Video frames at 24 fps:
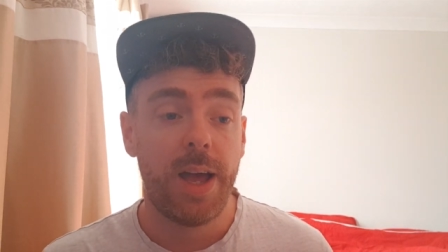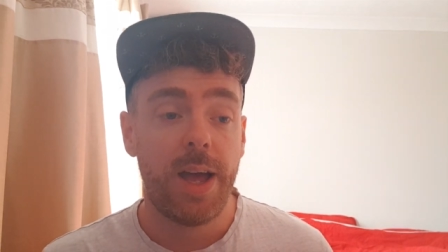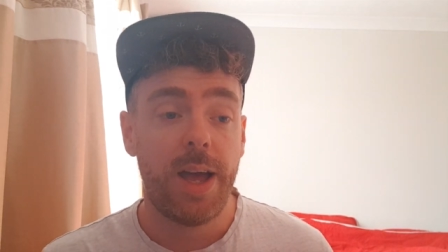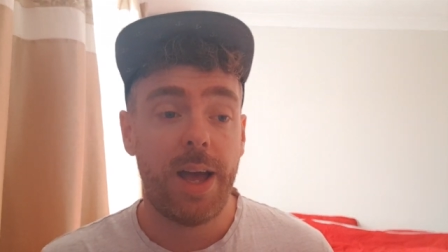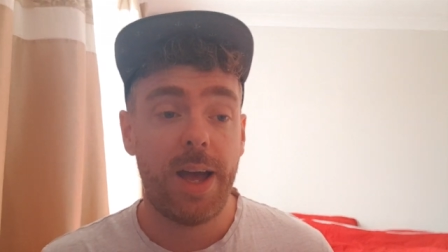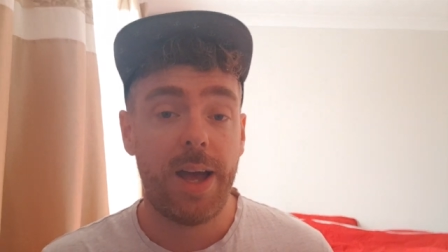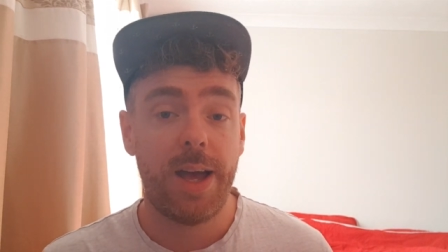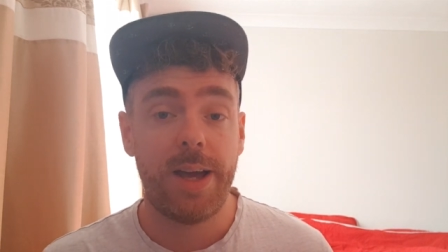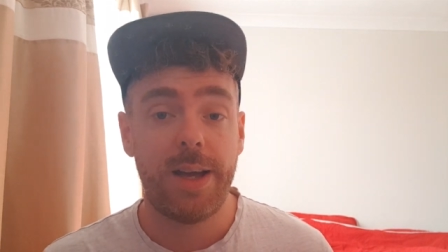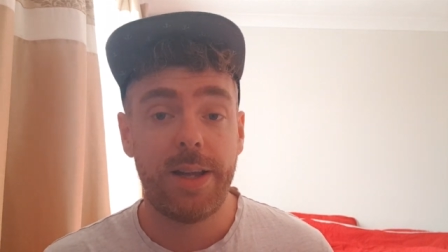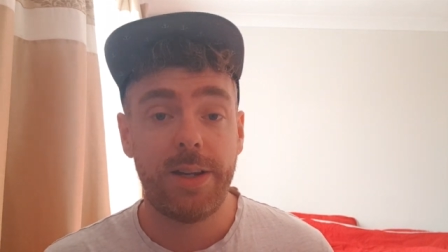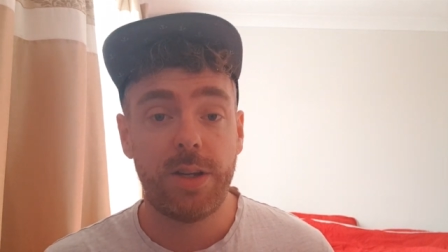
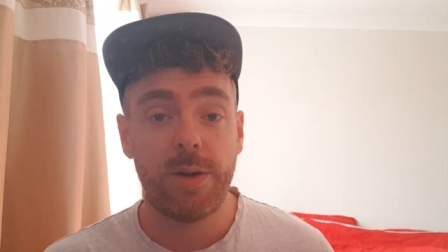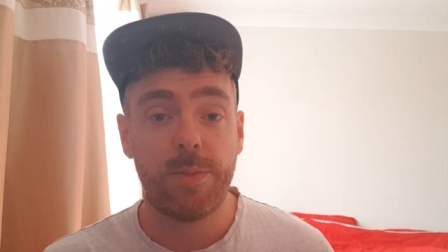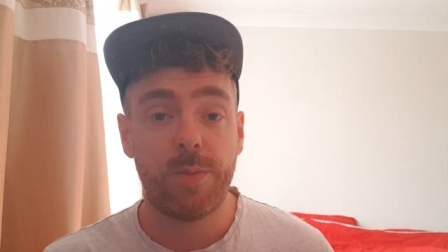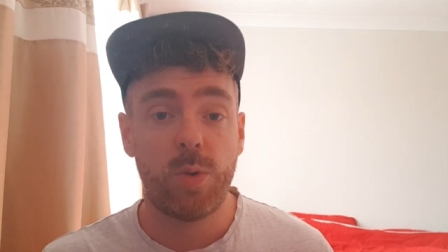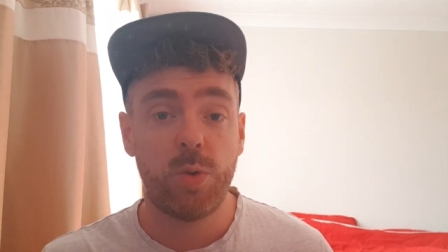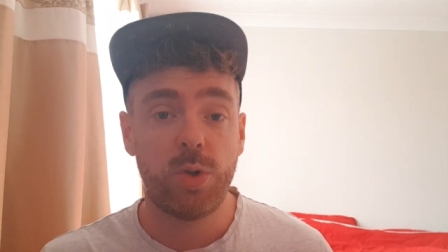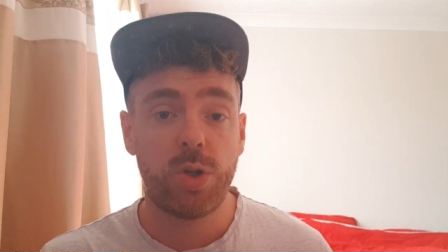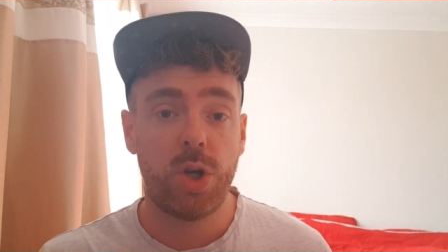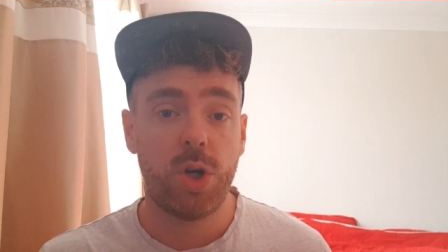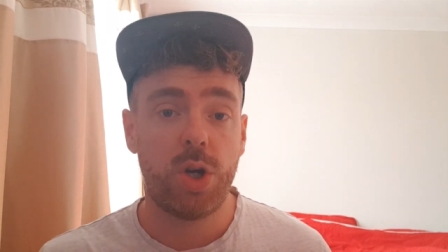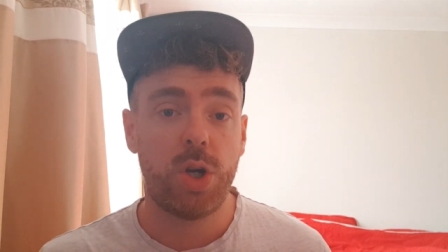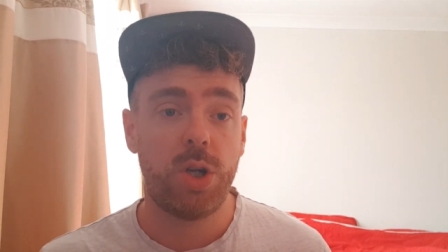and I'm
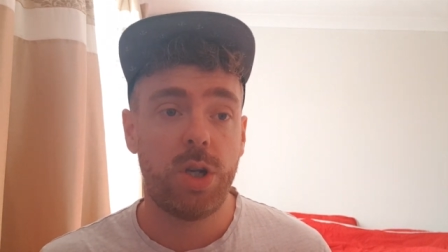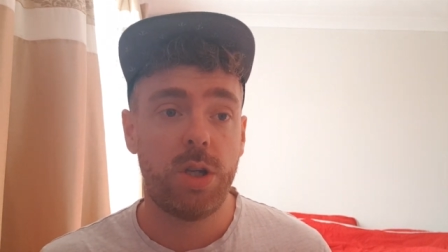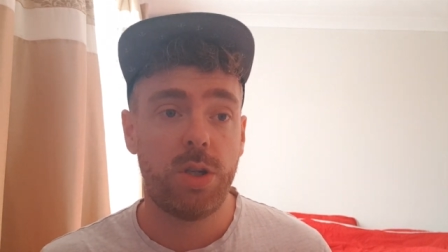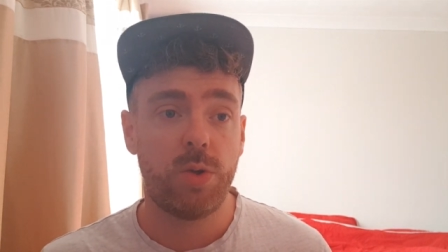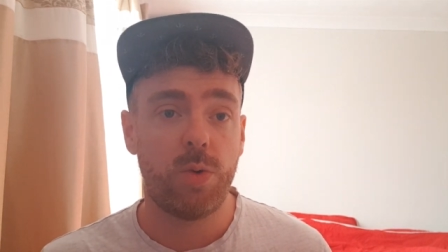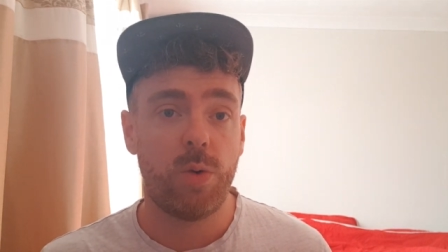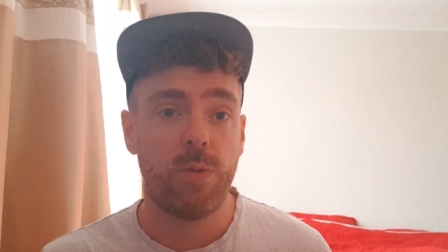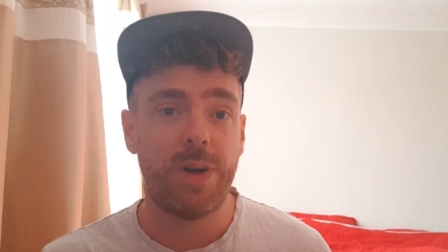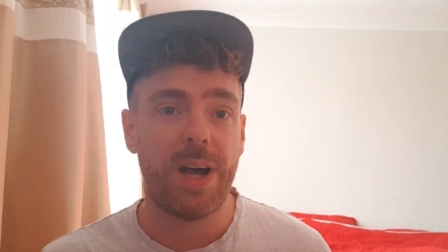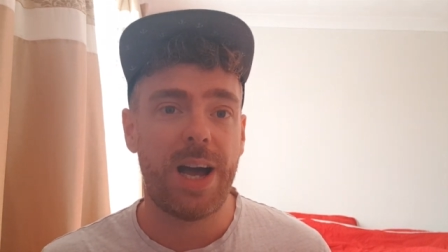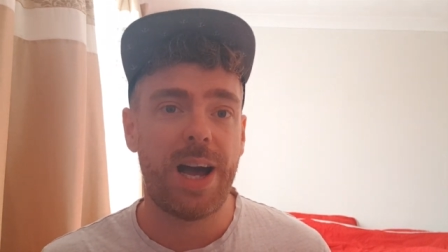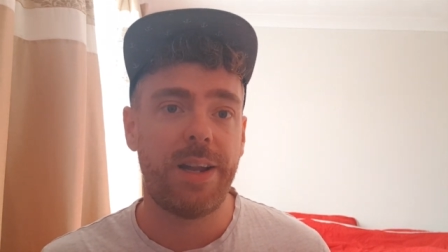also going to
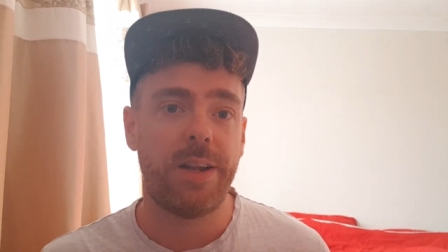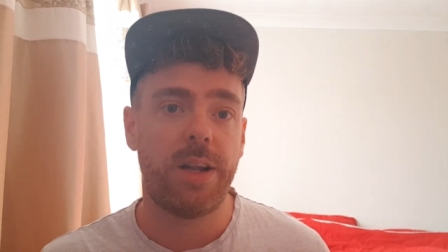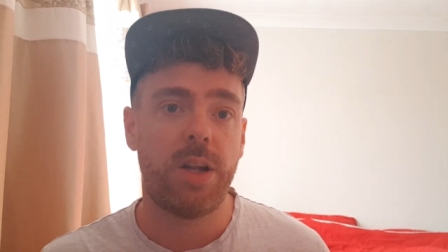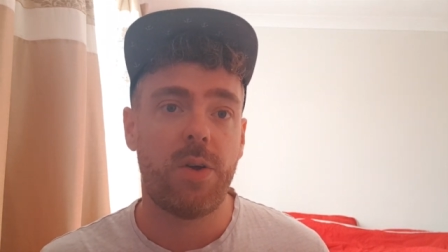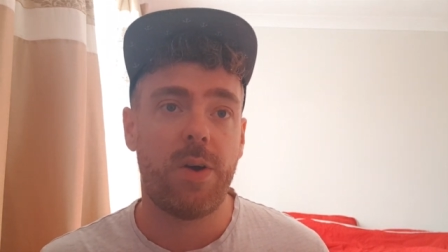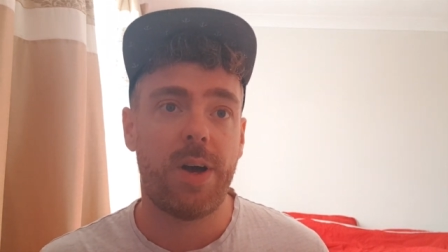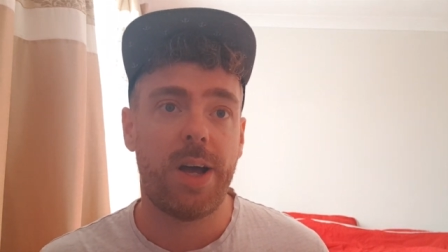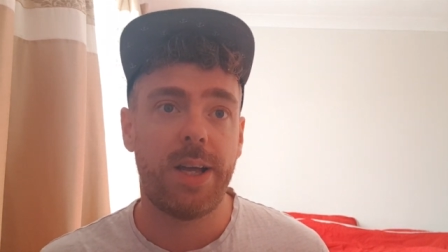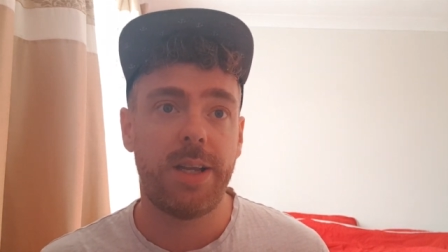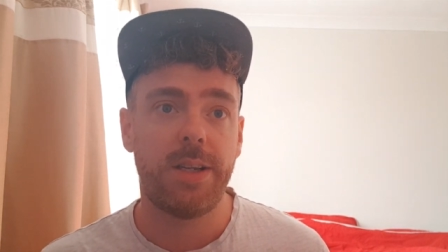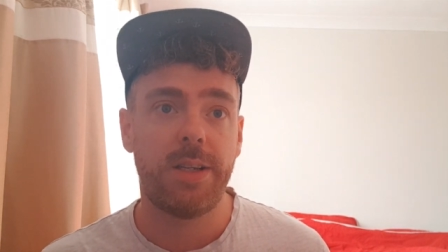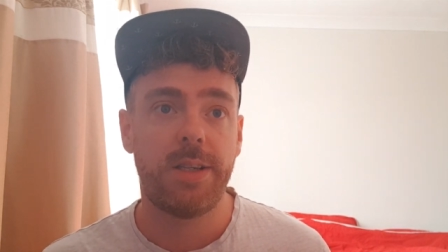sort of
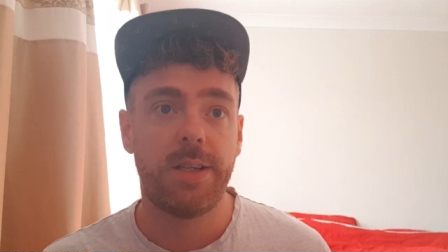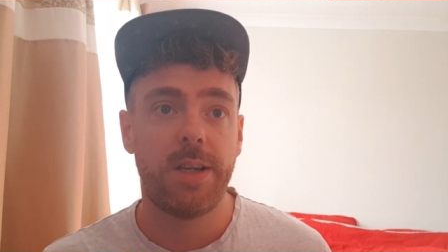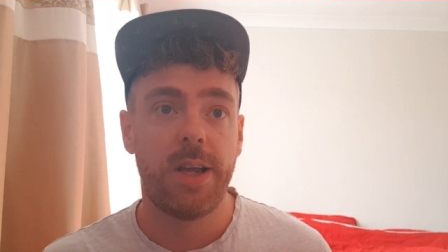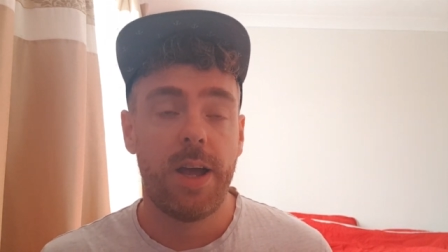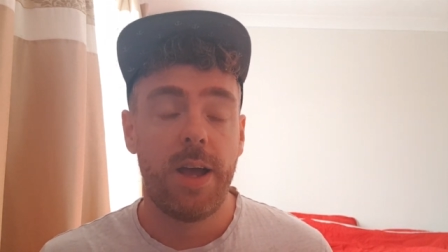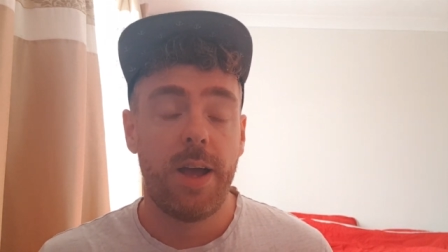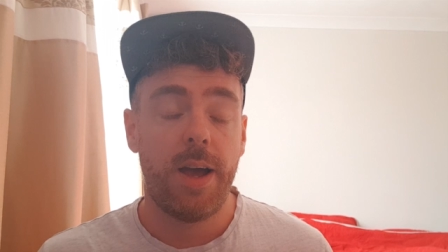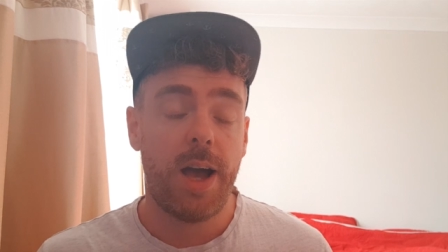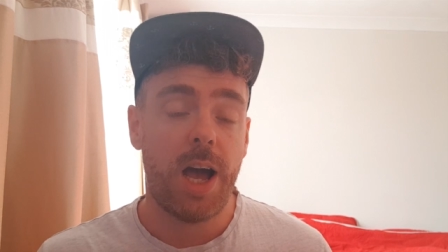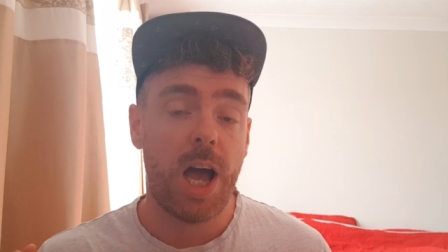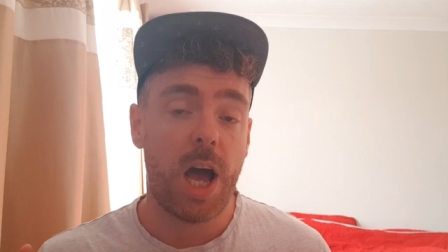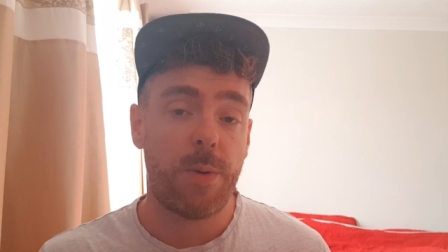analyse
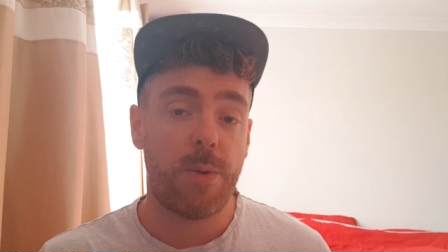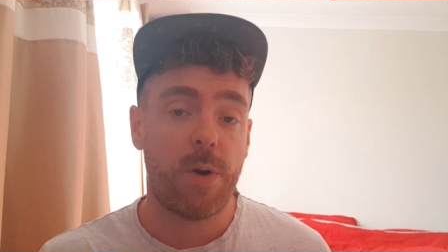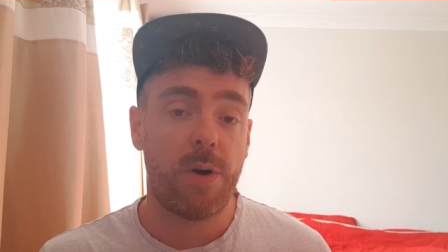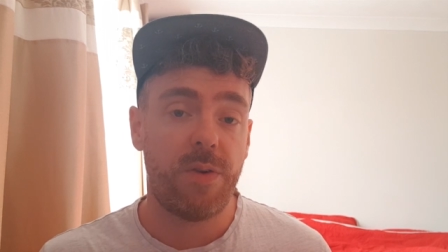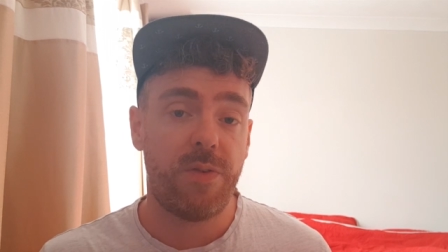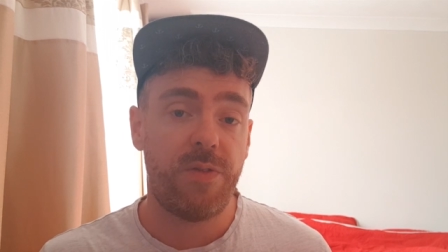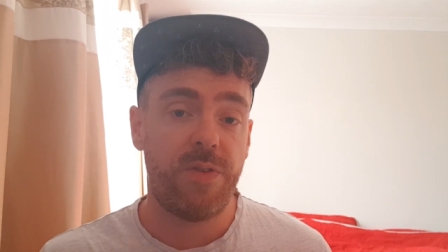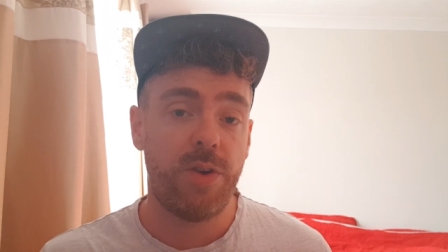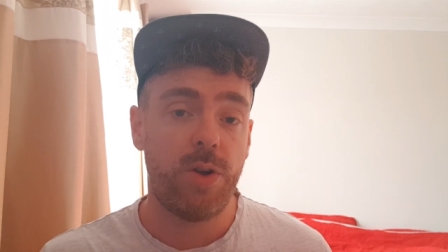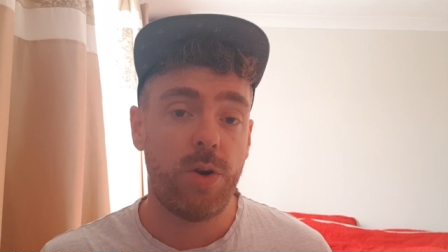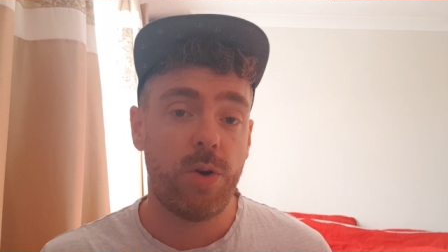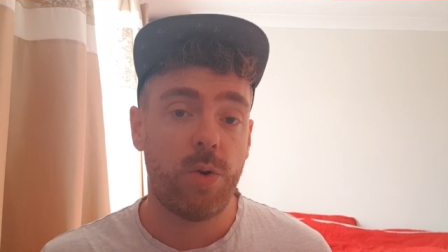how I
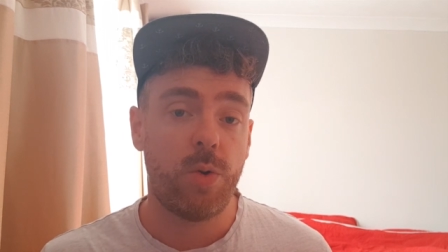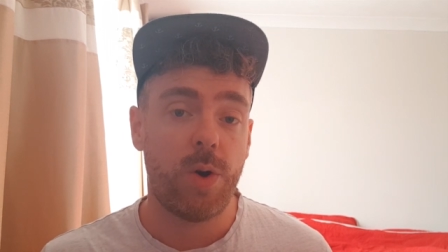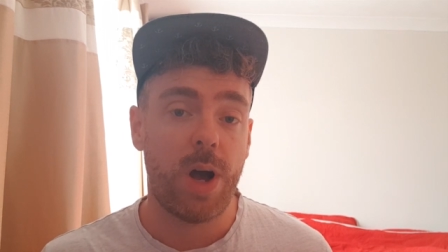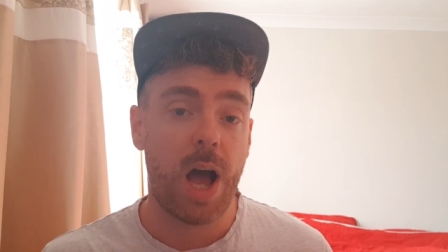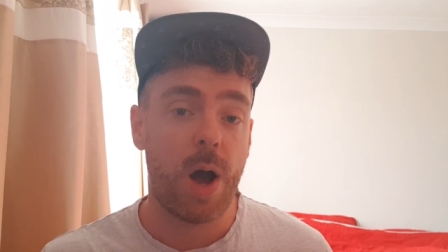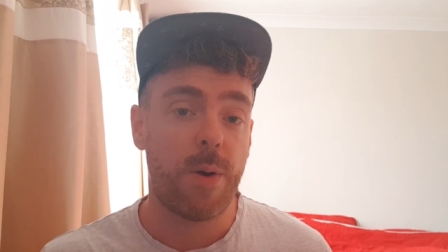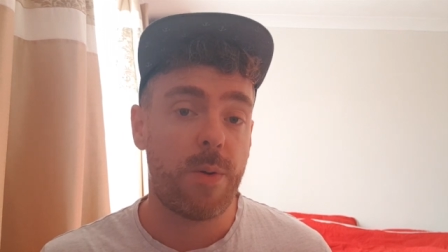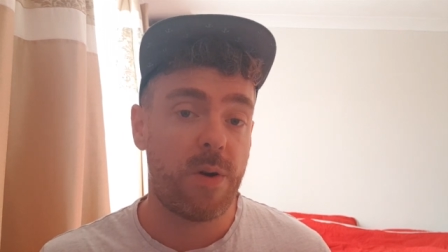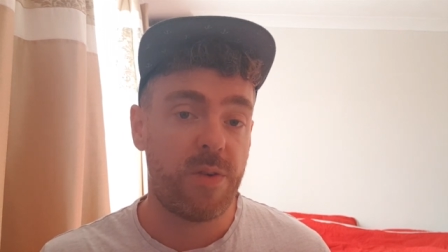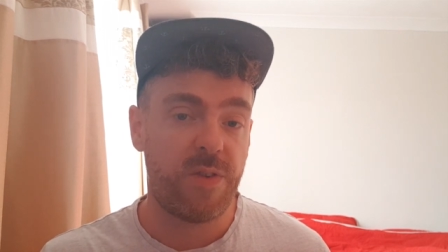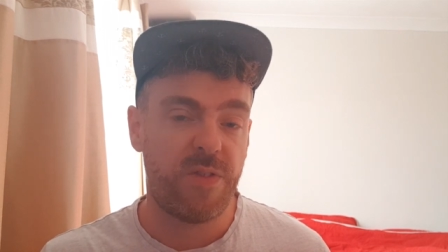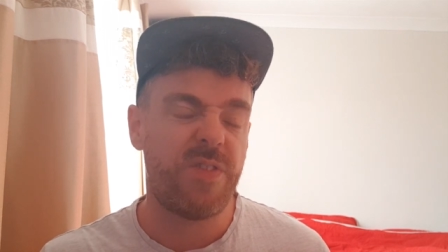feel,
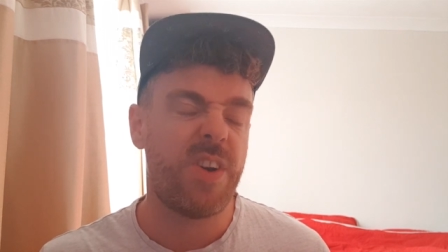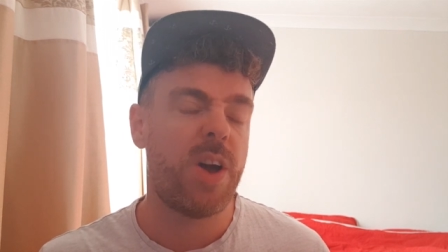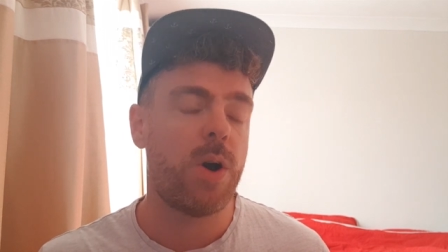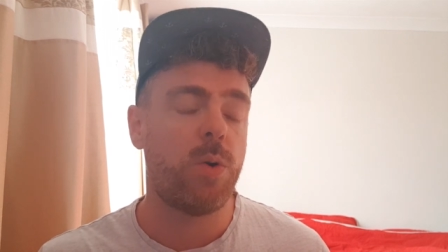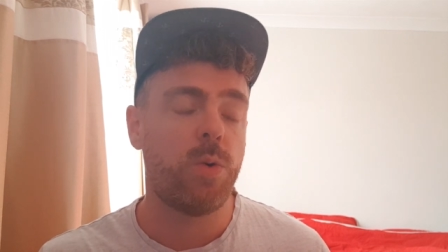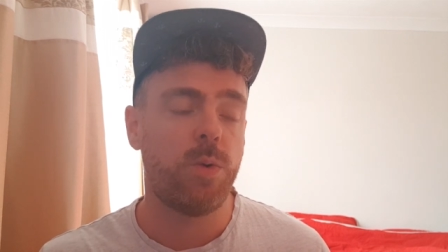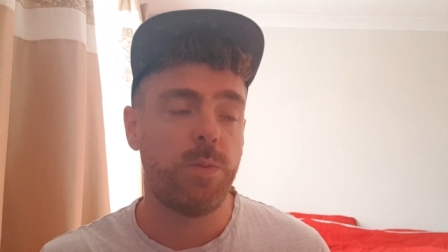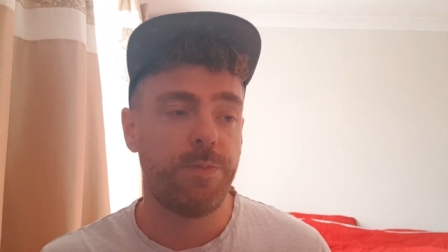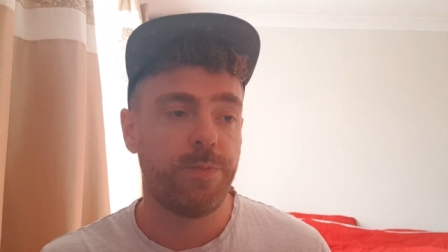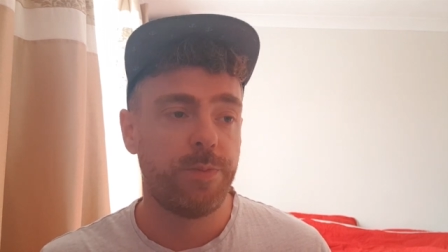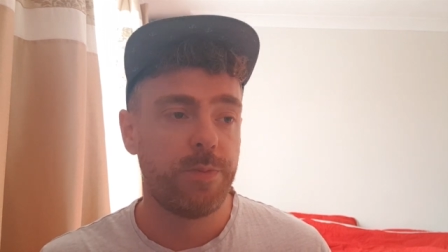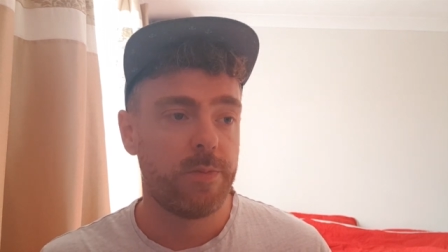how I felt,